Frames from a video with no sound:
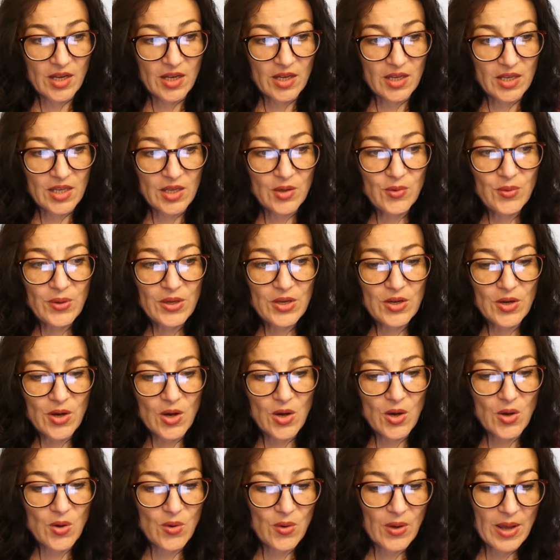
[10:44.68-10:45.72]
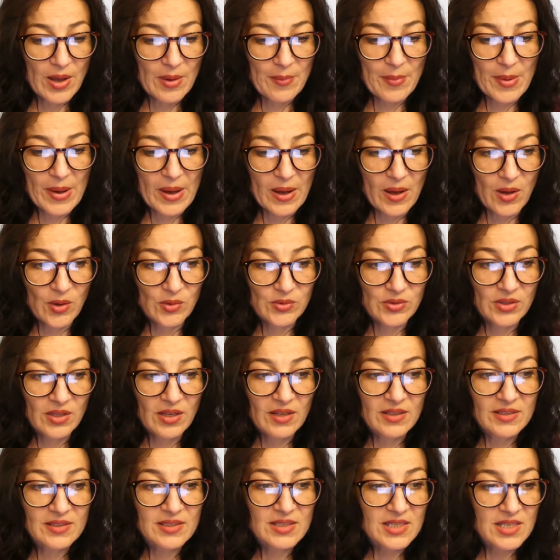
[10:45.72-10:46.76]
here we go about
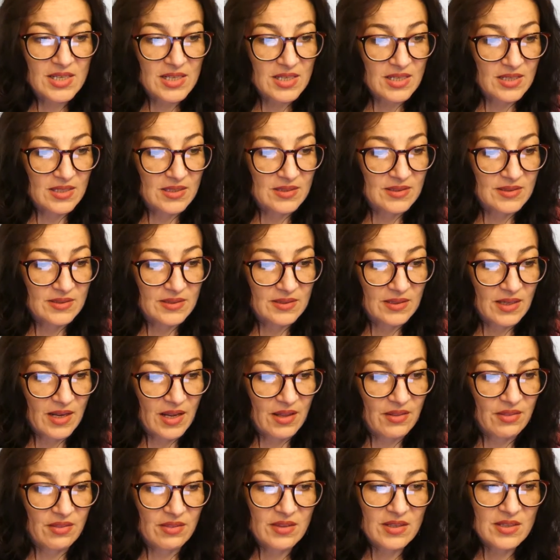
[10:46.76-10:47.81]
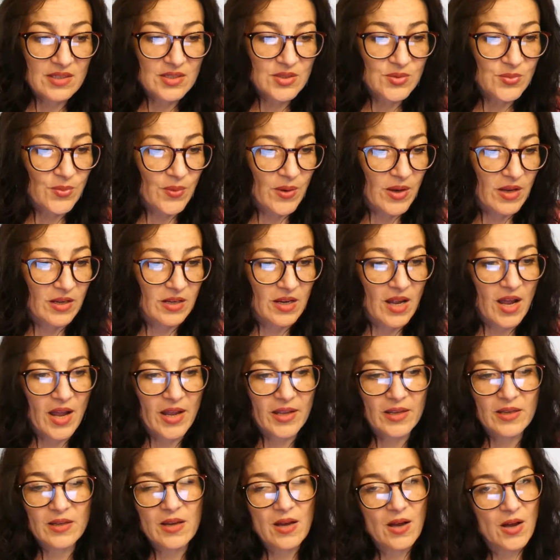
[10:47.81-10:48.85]
needs, and this one, I
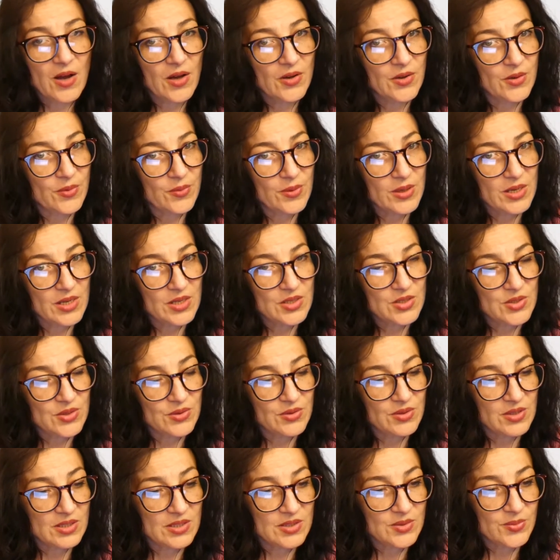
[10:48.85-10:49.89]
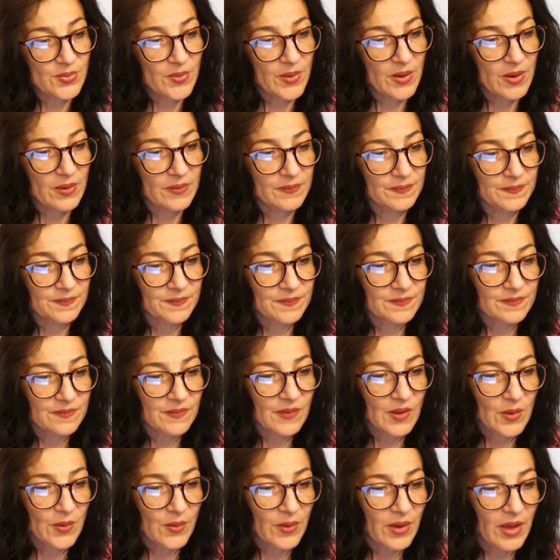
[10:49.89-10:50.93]
gotta read you this one,
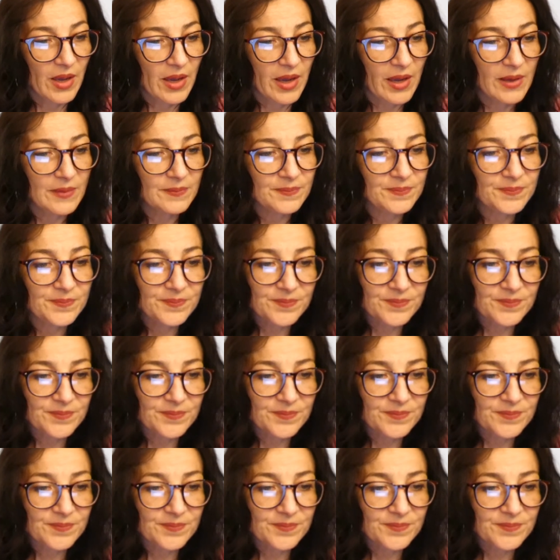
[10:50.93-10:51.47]
okay?